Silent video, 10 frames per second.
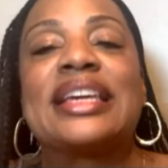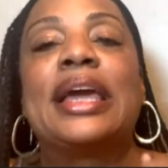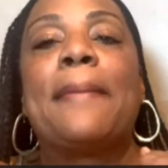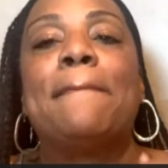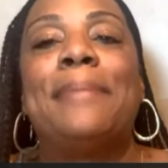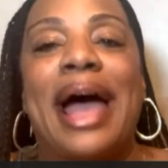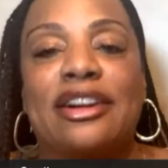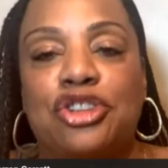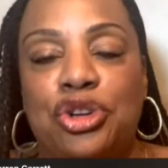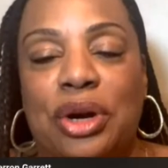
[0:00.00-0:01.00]
Get
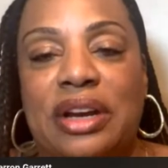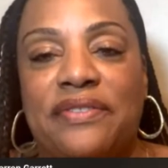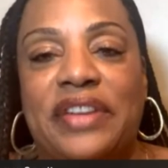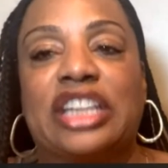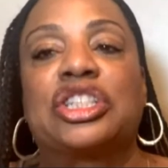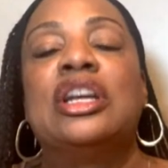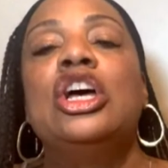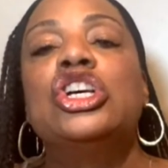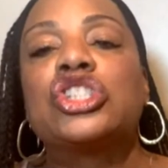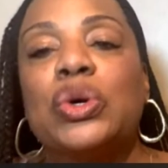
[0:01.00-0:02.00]
back to your confession.
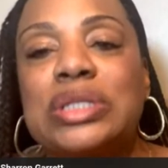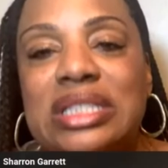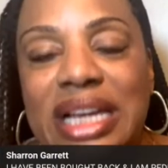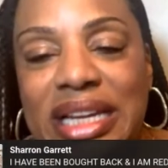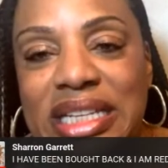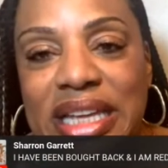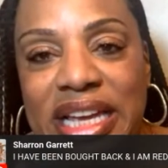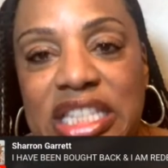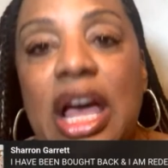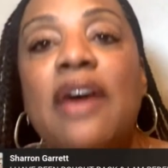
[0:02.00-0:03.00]
So sickness
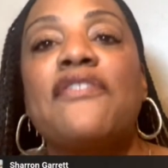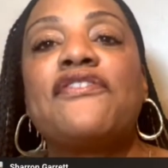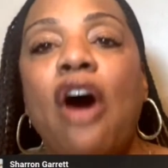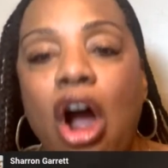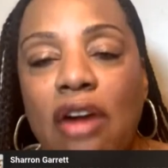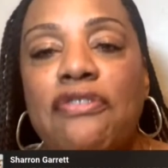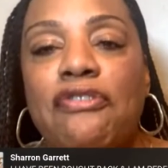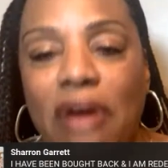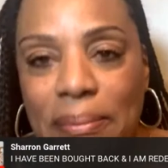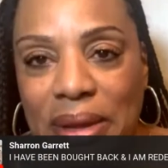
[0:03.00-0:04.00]
is far
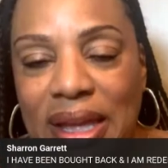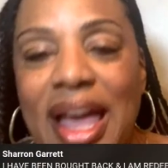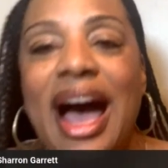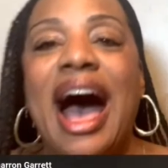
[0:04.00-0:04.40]
from me.